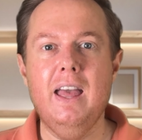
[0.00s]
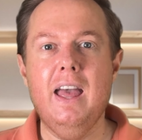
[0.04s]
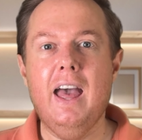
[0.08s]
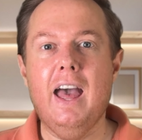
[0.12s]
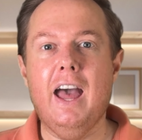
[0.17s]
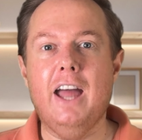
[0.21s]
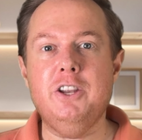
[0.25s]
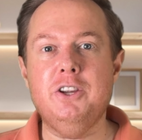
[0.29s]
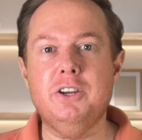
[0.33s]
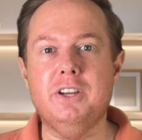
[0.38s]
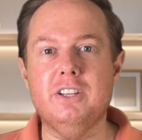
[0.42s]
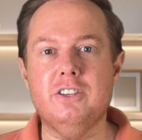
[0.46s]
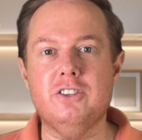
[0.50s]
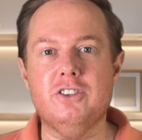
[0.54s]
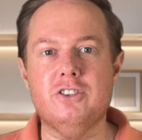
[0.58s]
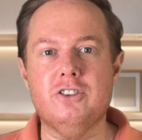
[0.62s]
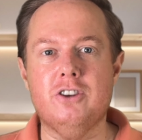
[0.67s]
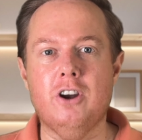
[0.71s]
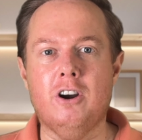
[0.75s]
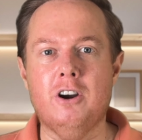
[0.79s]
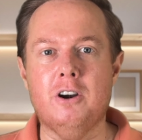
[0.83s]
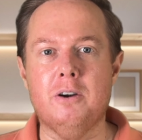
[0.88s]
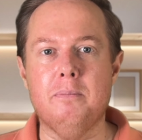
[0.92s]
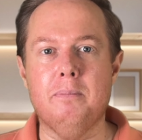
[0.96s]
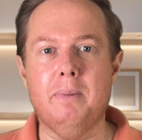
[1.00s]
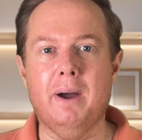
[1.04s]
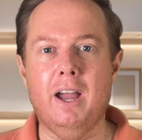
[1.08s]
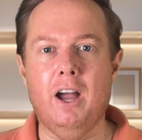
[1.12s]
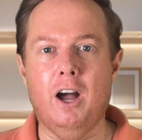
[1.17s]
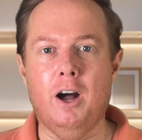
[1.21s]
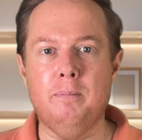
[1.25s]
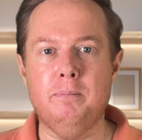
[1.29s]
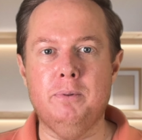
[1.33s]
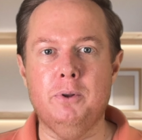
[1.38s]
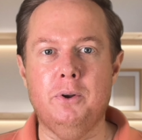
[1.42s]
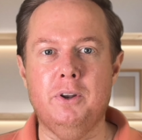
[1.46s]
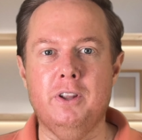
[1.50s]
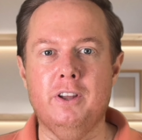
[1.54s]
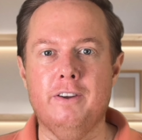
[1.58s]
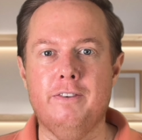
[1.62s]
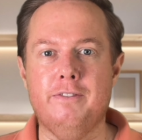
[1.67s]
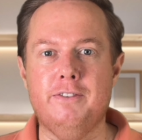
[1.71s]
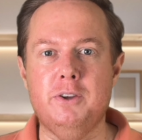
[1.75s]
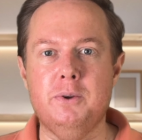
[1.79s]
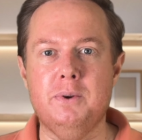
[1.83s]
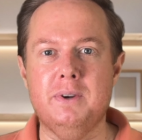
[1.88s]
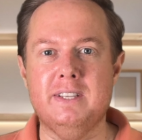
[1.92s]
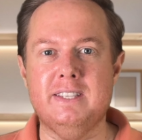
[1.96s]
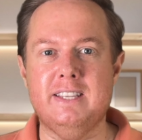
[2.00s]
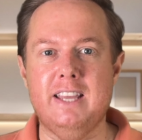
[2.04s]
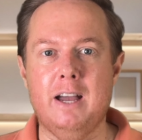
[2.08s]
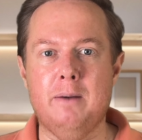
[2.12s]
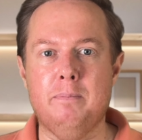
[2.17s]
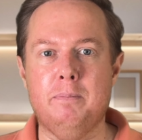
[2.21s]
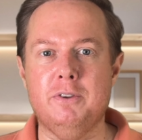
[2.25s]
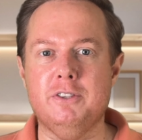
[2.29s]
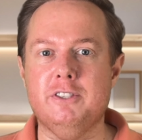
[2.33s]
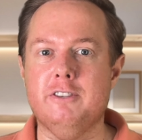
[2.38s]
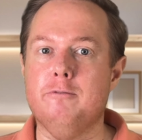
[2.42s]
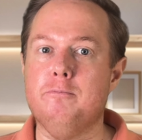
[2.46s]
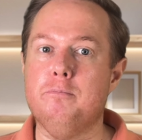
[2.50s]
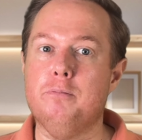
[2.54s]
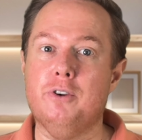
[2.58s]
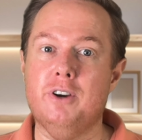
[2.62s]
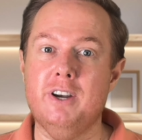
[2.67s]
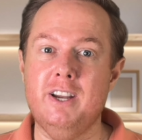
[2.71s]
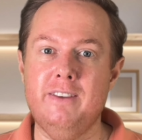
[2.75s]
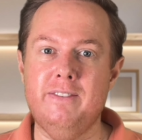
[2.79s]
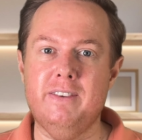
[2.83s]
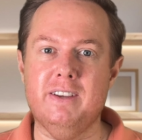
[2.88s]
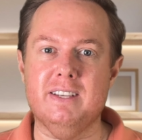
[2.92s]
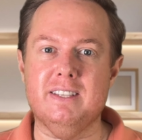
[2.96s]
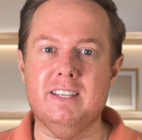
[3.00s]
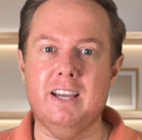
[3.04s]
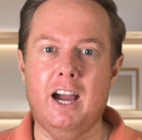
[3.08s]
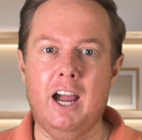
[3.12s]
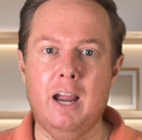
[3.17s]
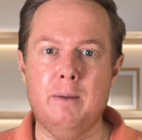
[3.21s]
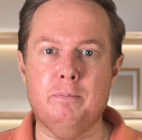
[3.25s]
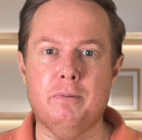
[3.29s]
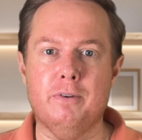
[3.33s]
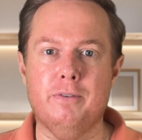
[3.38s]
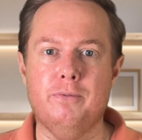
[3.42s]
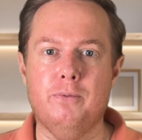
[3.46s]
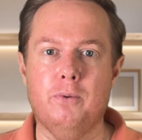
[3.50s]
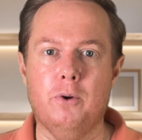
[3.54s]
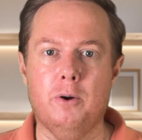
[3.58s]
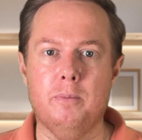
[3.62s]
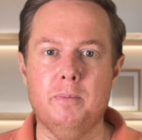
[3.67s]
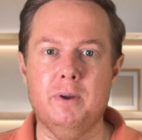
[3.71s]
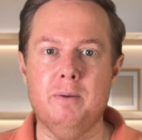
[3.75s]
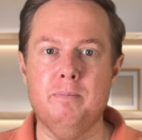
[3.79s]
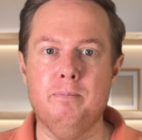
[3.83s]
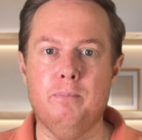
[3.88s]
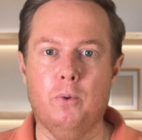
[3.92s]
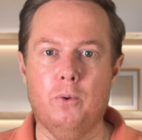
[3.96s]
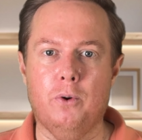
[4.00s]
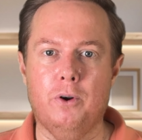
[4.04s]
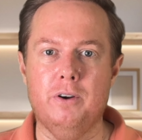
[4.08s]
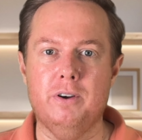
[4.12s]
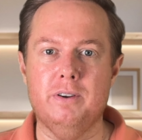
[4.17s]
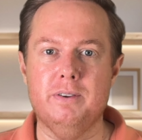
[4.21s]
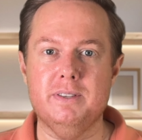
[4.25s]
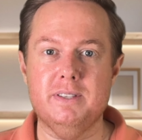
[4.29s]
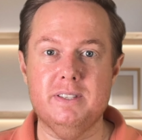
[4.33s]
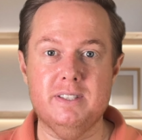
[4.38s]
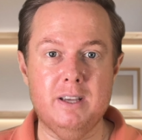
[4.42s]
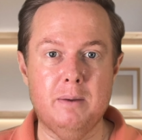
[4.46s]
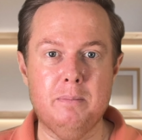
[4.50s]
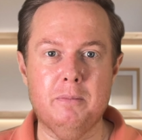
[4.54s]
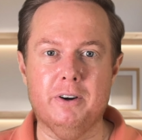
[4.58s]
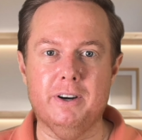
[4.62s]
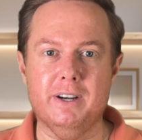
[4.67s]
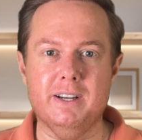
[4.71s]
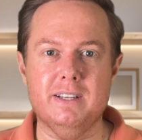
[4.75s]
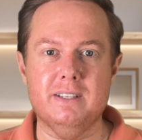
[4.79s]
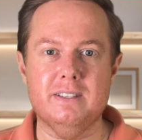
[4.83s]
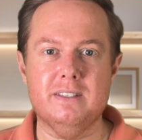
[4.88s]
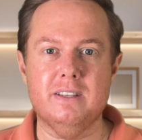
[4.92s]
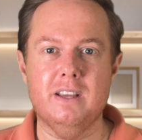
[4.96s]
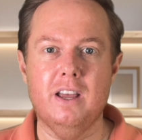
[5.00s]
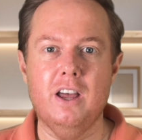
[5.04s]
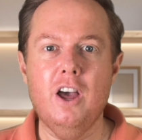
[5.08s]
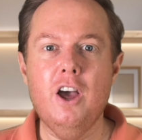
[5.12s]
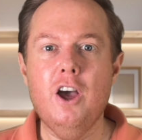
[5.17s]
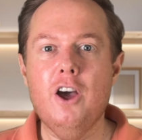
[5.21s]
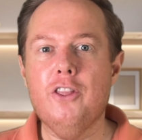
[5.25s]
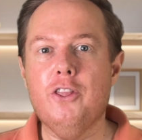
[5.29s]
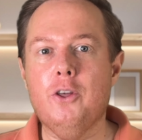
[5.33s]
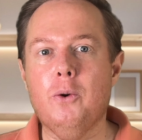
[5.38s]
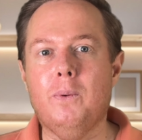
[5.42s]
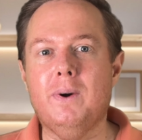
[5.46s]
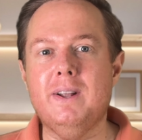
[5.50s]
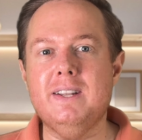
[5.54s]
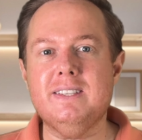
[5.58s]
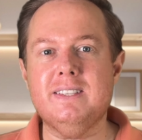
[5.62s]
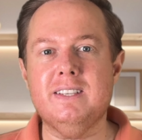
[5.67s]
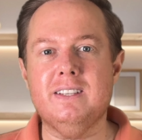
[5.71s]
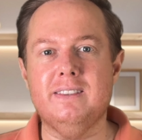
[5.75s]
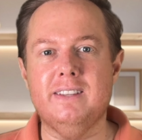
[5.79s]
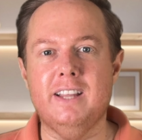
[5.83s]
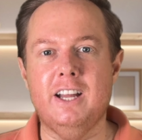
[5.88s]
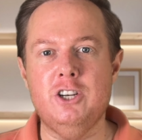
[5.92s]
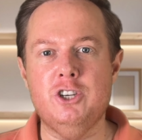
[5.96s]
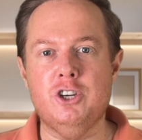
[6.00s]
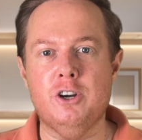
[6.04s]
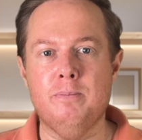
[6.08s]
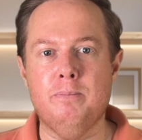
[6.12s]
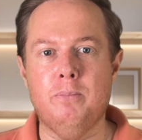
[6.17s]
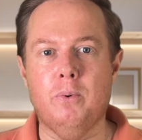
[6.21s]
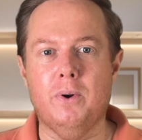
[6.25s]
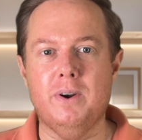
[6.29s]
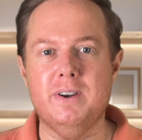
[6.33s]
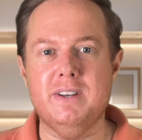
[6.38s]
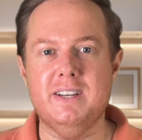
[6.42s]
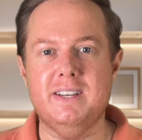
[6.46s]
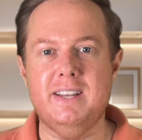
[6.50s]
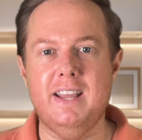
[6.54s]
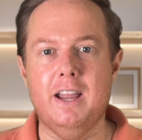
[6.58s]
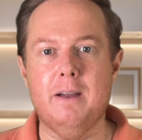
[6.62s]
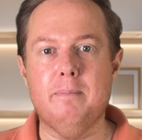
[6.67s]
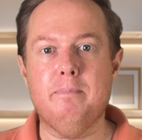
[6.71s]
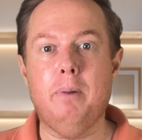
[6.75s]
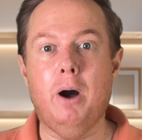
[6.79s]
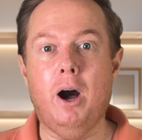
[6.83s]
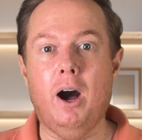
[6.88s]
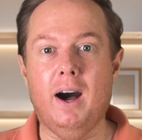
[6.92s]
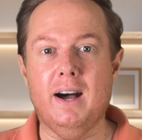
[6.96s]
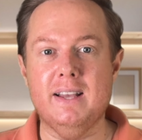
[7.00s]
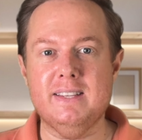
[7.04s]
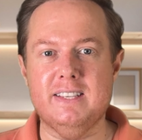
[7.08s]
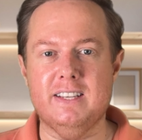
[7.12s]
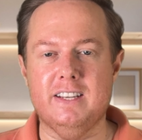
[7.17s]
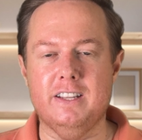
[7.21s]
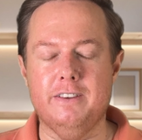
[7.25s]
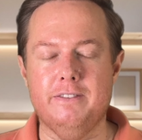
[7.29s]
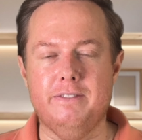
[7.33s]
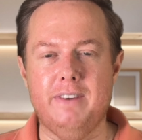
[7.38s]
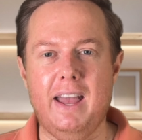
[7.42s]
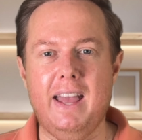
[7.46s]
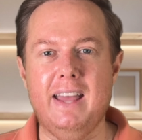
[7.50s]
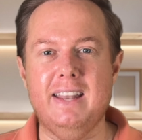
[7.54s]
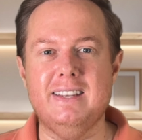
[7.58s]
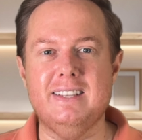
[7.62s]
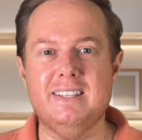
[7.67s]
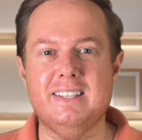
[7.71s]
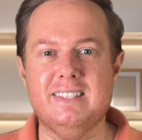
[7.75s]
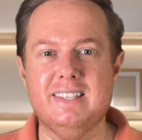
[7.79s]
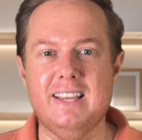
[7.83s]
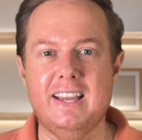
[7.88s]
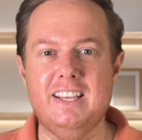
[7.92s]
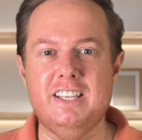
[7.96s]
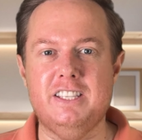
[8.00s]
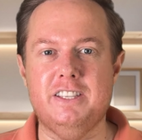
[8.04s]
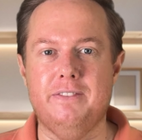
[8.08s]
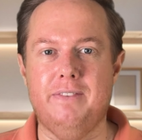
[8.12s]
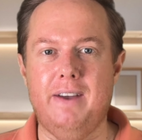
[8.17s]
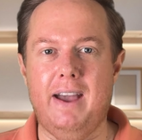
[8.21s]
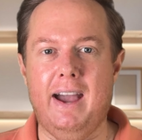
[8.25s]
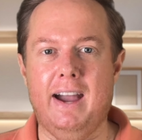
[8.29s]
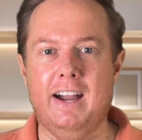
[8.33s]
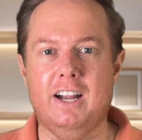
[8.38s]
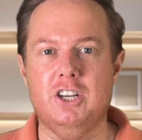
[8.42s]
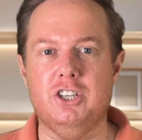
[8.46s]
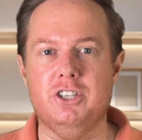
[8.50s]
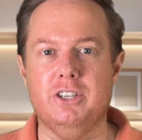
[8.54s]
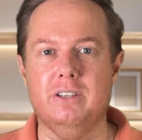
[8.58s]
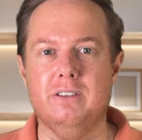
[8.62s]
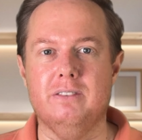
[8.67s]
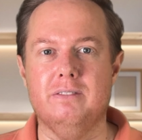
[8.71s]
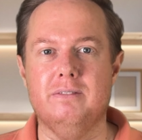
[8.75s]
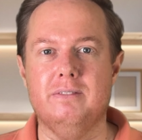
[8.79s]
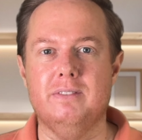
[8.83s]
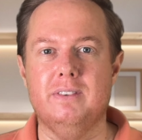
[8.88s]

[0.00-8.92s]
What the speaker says: And you can start by uploading a few examples of previous high-performing board summaries, the ones that led your board to take positive and decisive action.